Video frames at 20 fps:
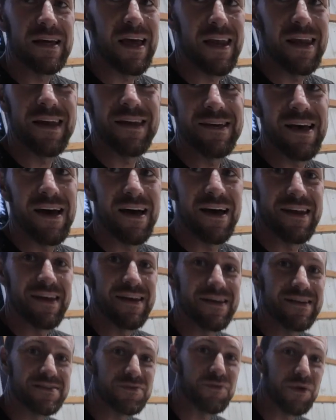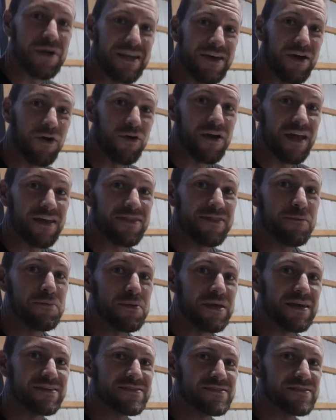get it done so we can go get the
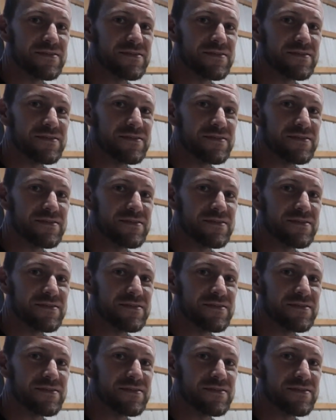bees